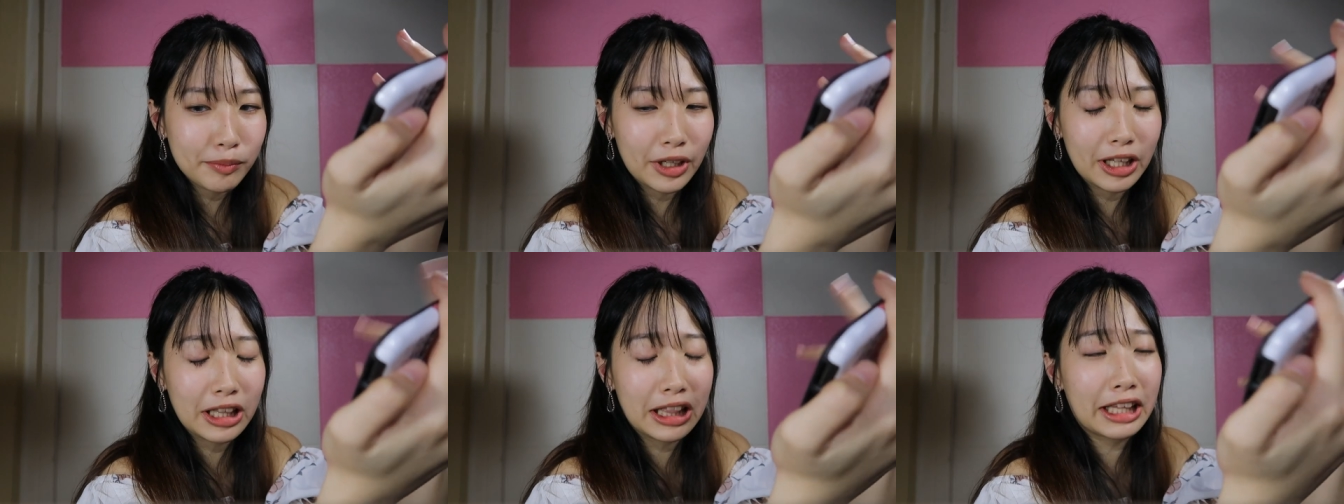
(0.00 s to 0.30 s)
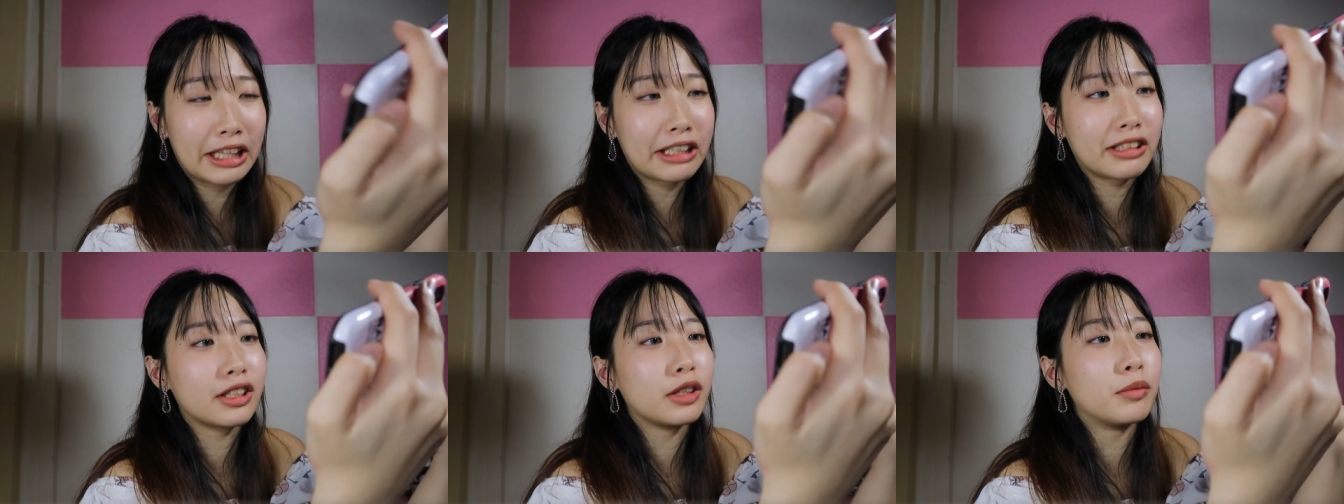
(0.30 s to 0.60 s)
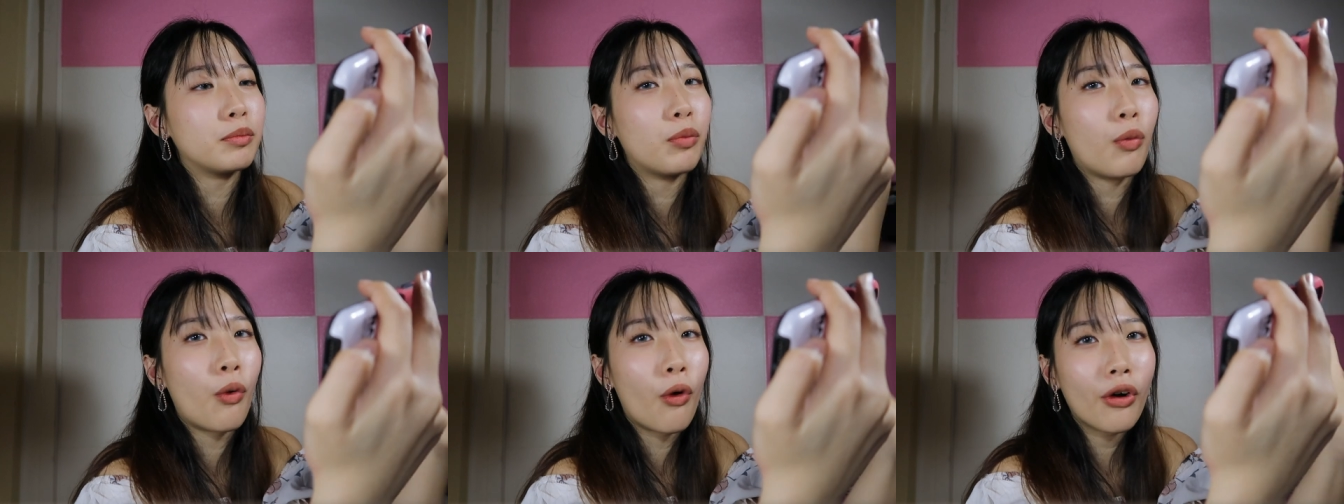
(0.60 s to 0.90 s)
But like, the
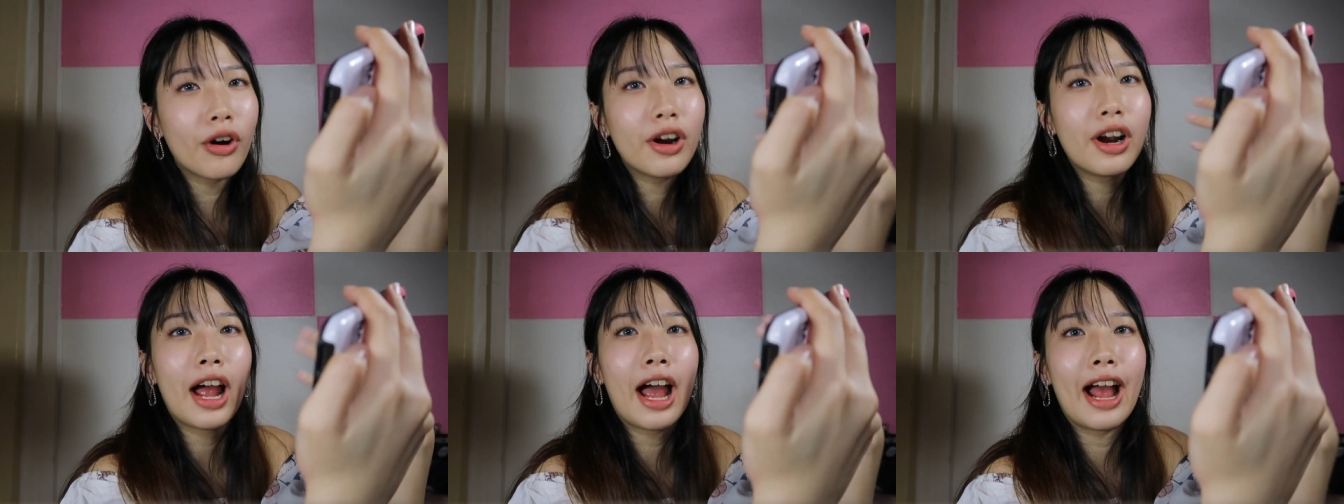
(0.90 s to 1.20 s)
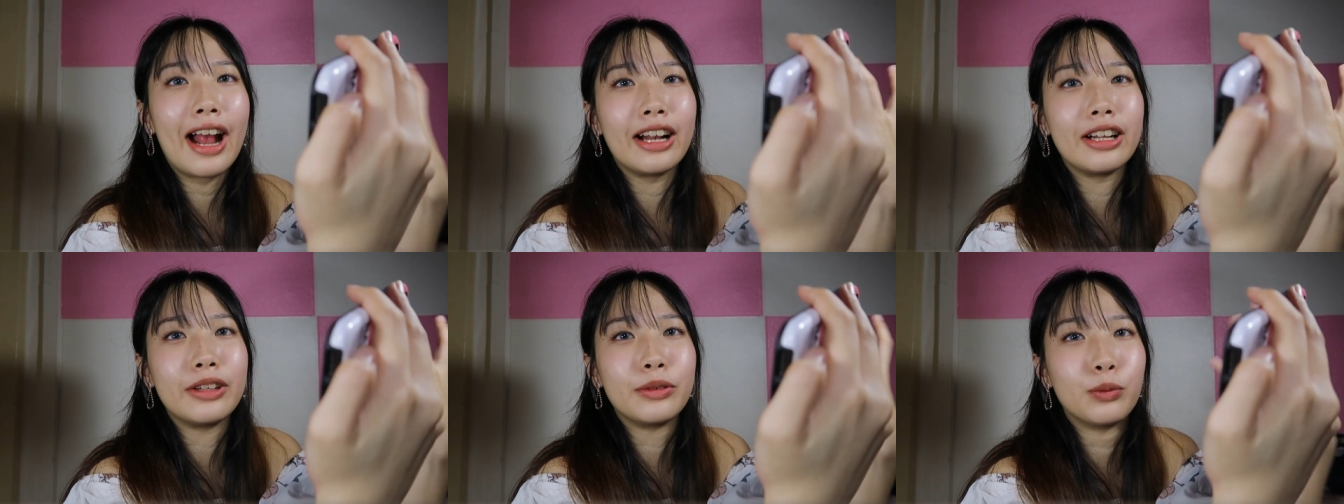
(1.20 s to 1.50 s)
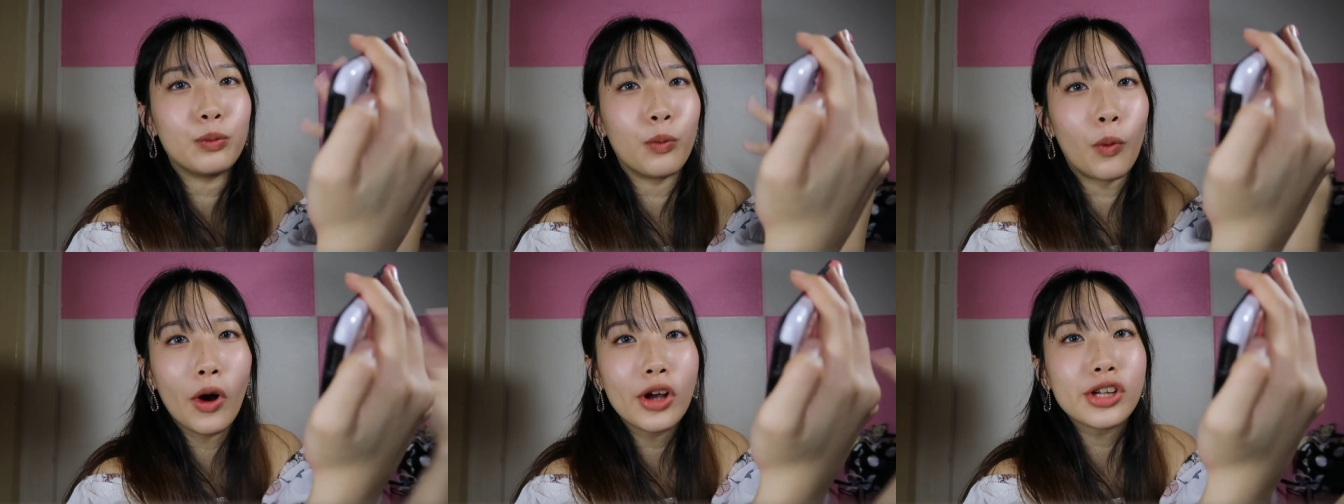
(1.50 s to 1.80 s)
more I
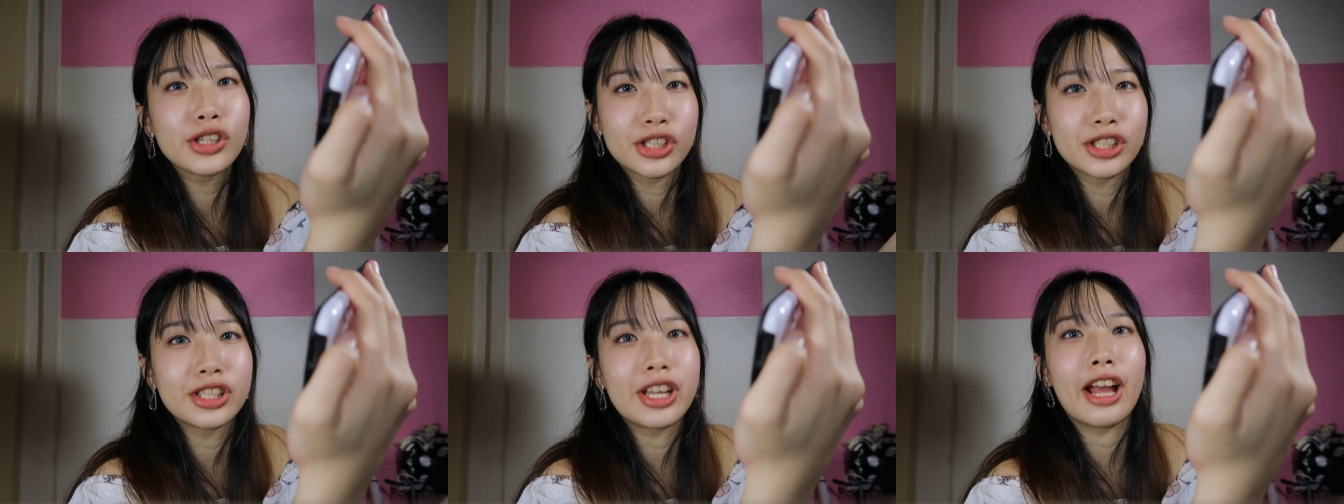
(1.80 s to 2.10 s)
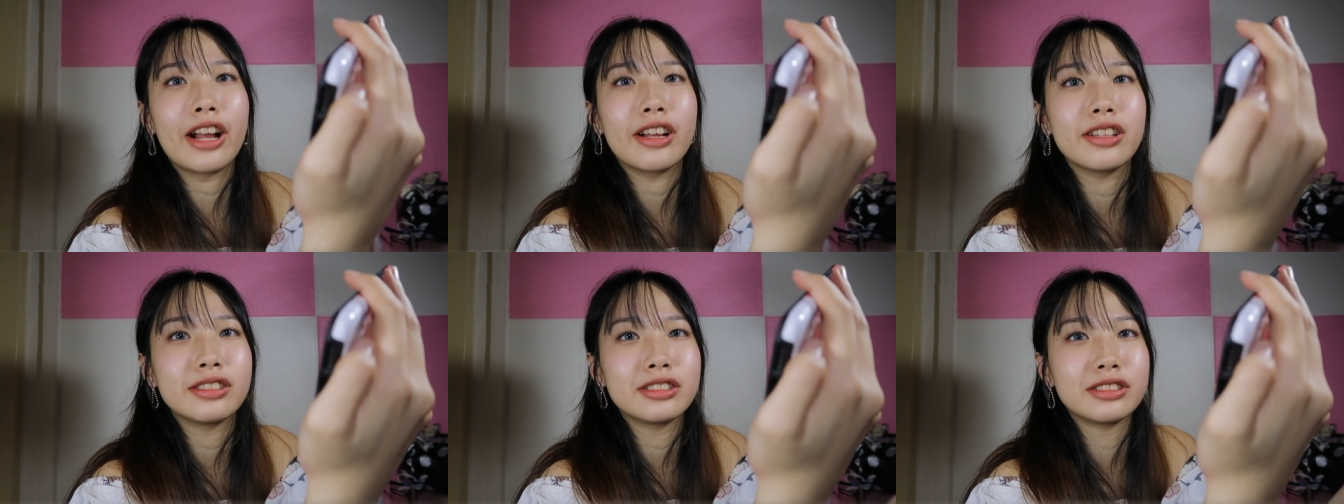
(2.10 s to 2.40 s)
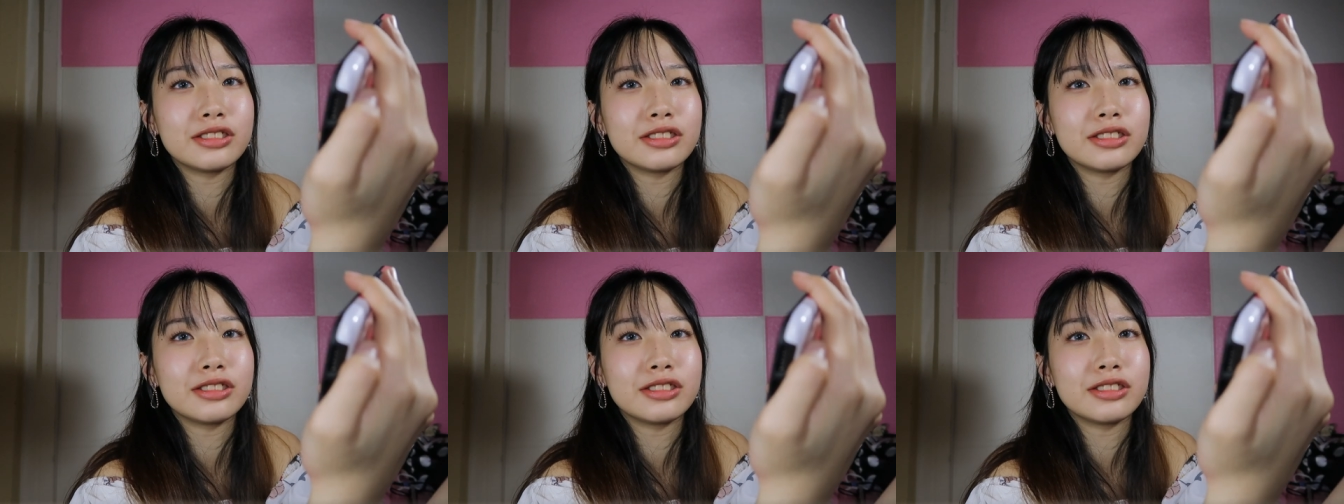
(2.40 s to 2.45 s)
watch that